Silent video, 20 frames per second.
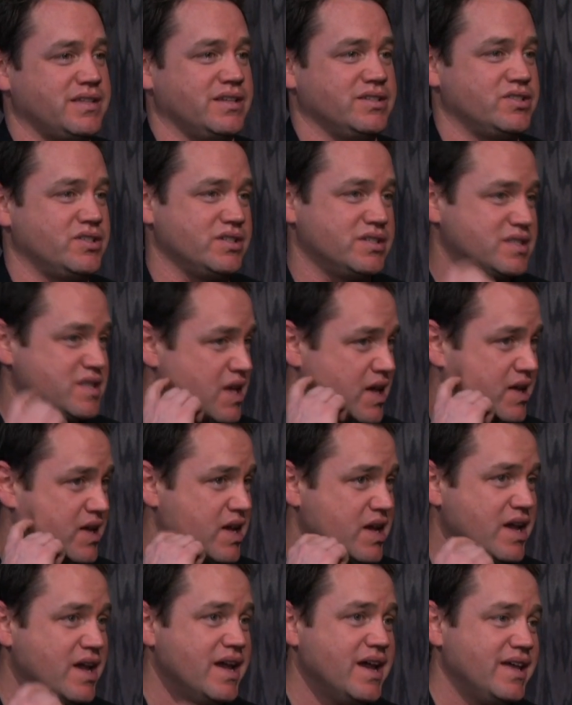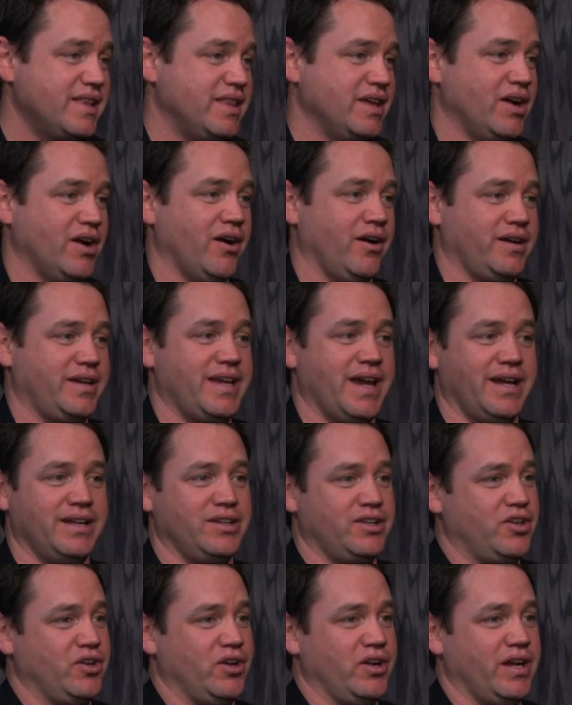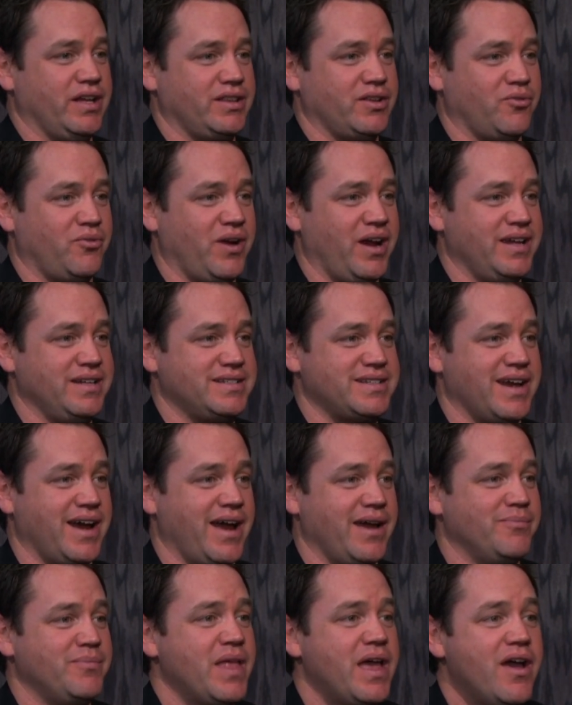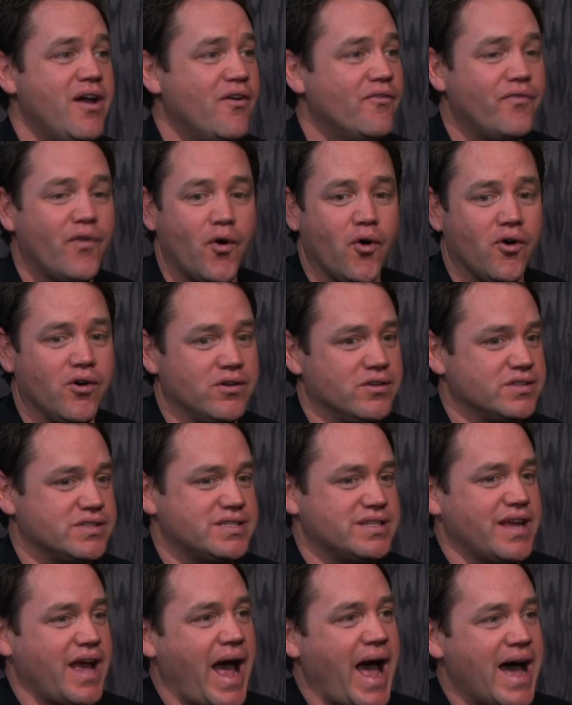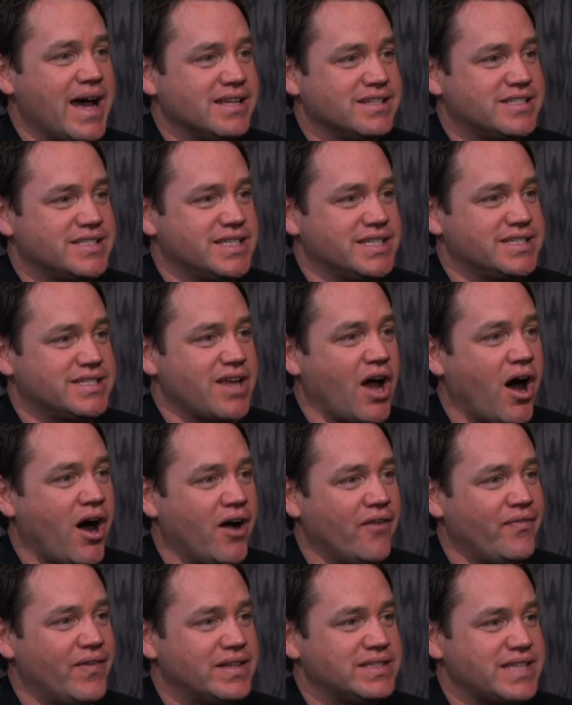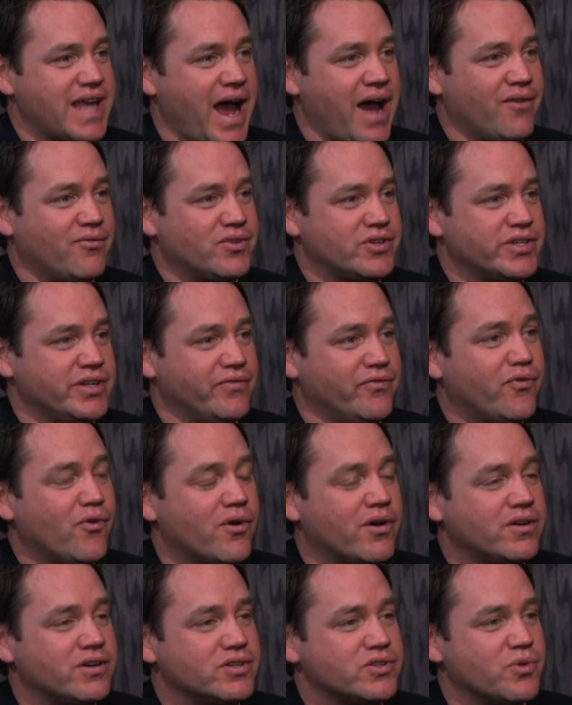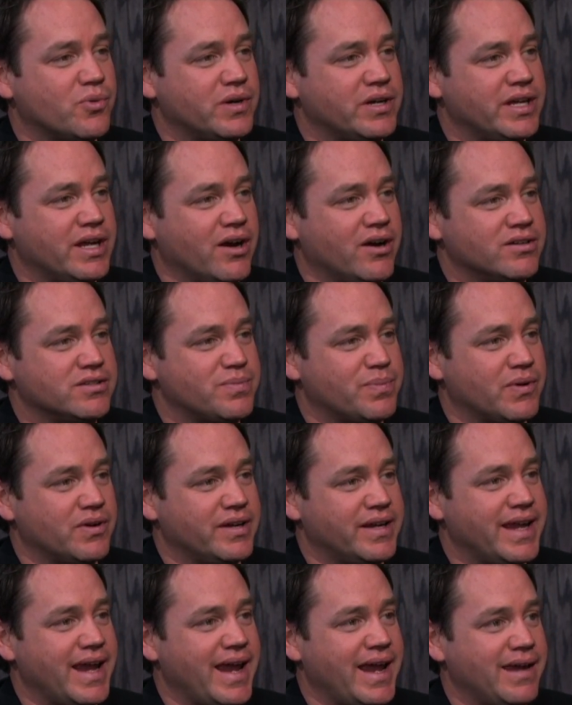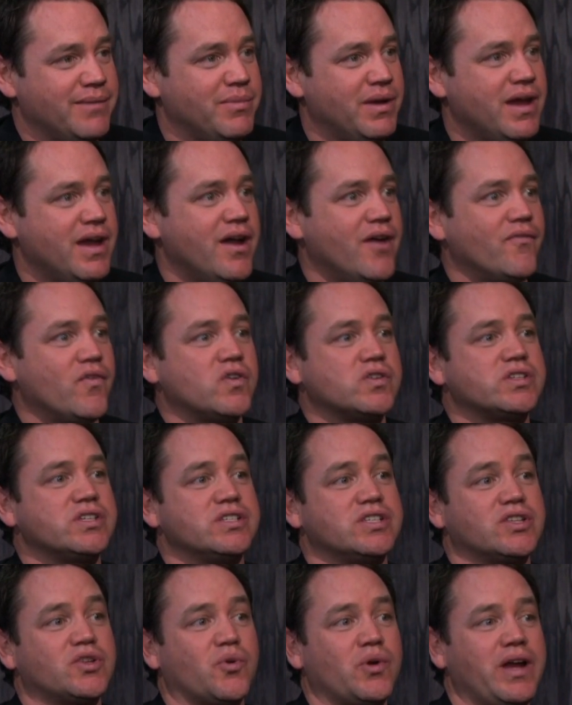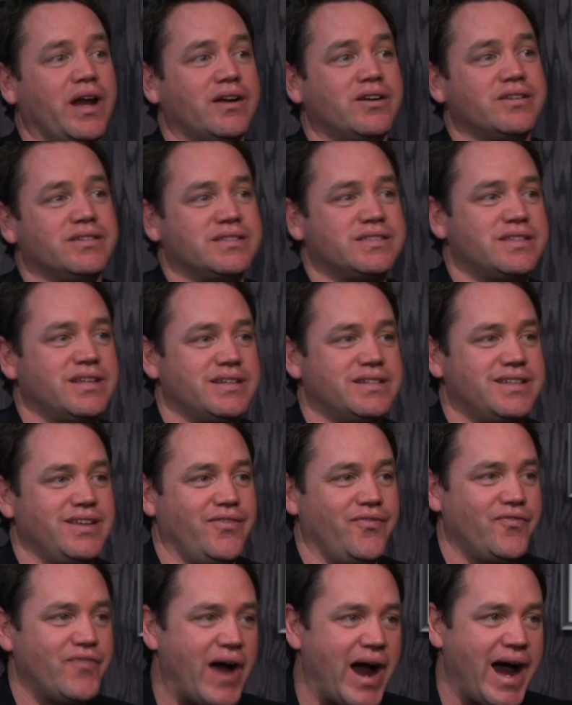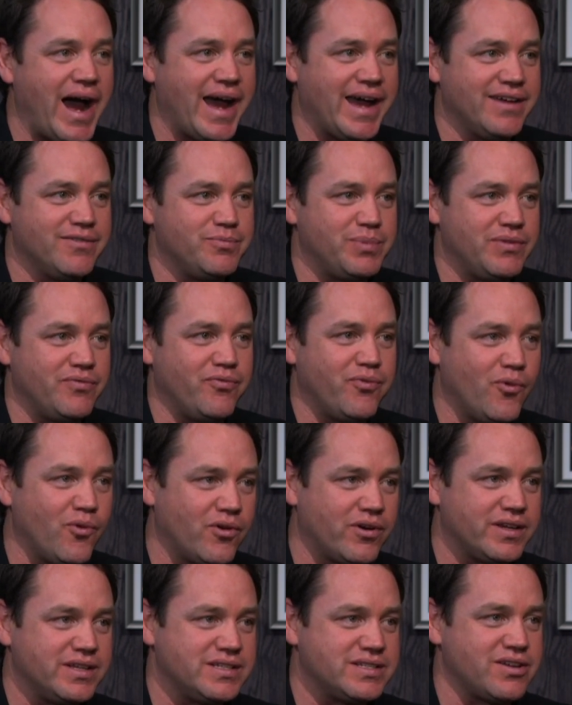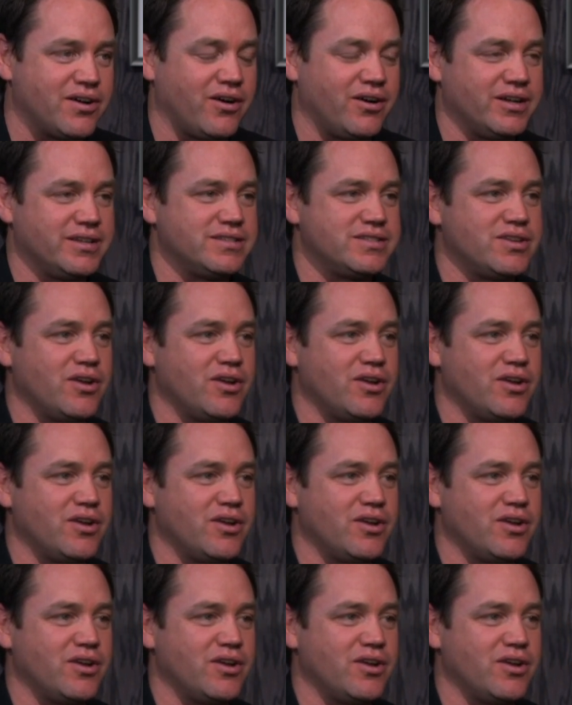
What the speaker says: I just think they're getting good at the right time. Foles has this offense averaging 420 yards per game versus 365 before he started.